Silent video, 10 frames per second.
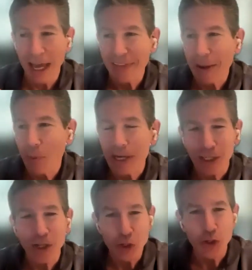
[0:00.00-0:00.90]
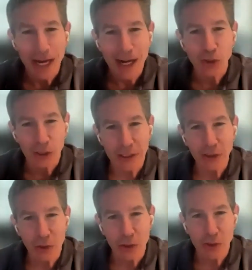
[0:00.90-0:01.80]
At that point, you could actually
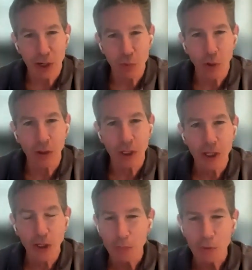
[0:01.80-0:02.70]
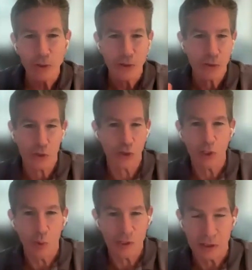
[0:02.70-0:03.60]
think to yourself, well, computers
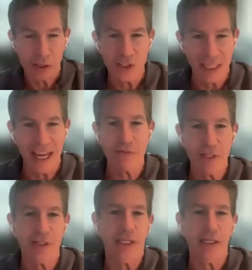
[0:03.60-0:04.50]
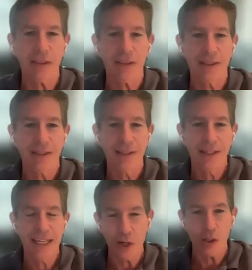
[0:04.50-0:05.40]
certainly wasn't touching everything
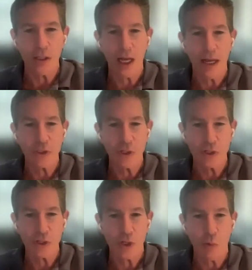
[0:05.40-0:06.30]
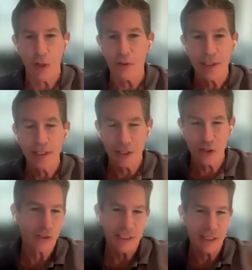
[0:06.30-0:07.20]
in our lives. And you just thought, well,
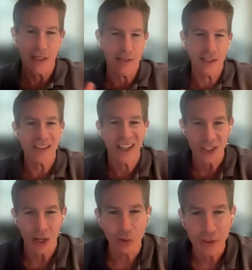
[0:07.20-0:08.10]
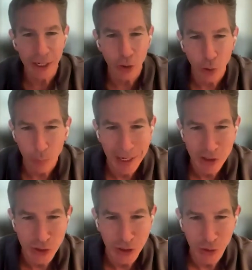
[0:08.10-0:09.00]
it certainly is not, it doesn't touch healthcare or
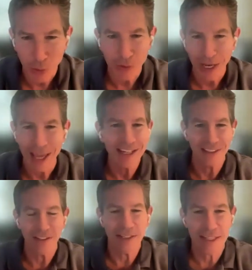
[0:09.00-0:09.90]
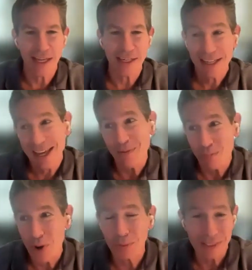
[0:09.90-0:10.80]
medicine or anything like that.
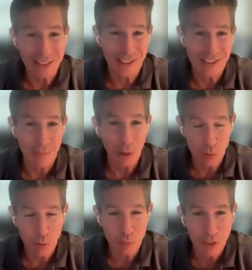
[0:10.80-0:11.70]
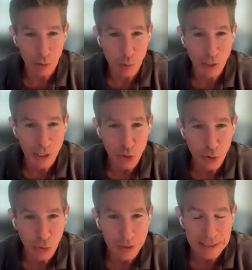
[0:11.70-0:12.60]
And probably at the time that was pretty
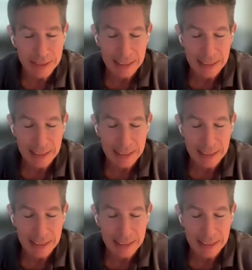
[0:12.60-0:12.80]
true.